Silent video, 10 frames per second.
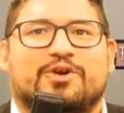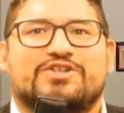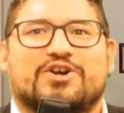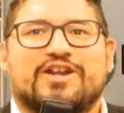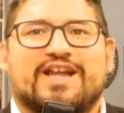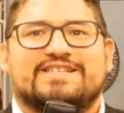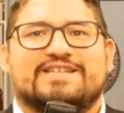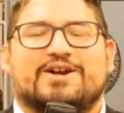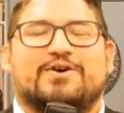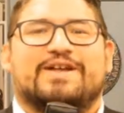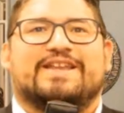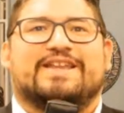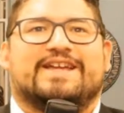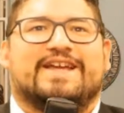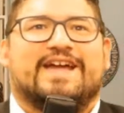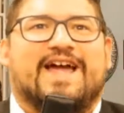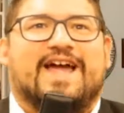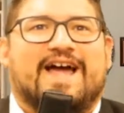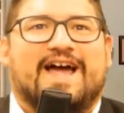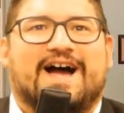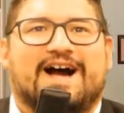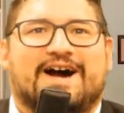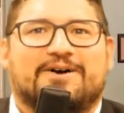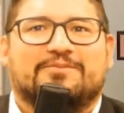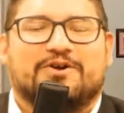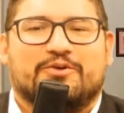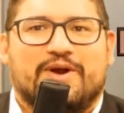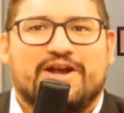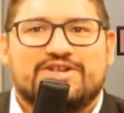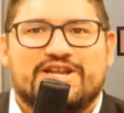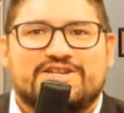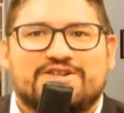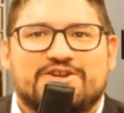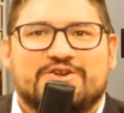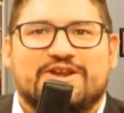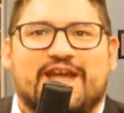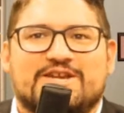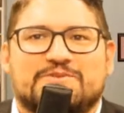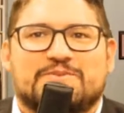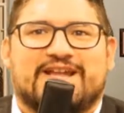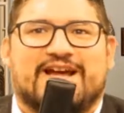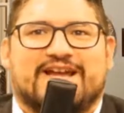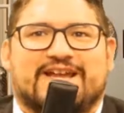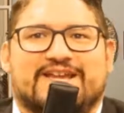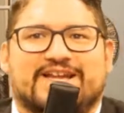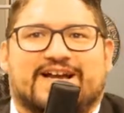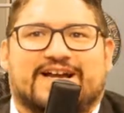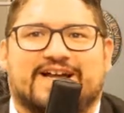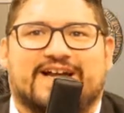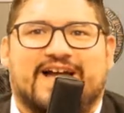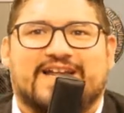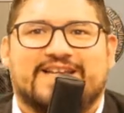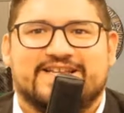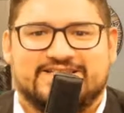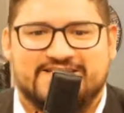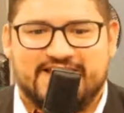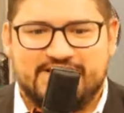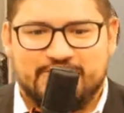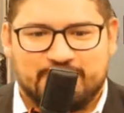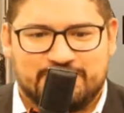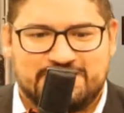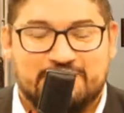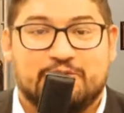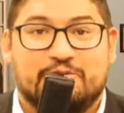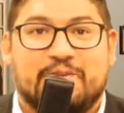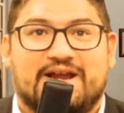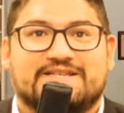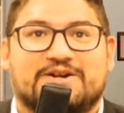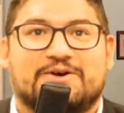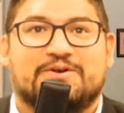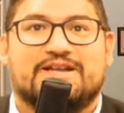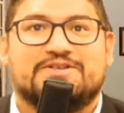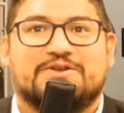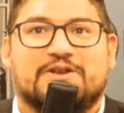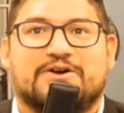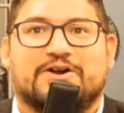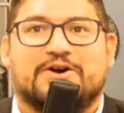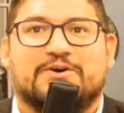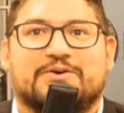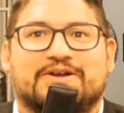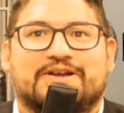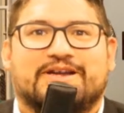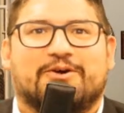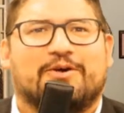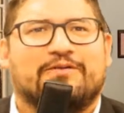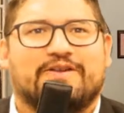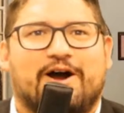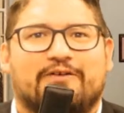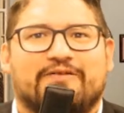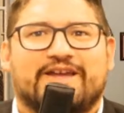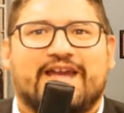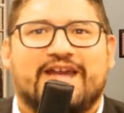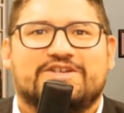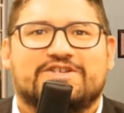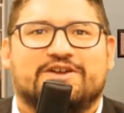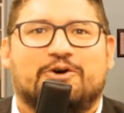Charlie. How's it going? Congratulations on your engagement. I did see that you were somewhere in Mexico not too long ago, or on vacation.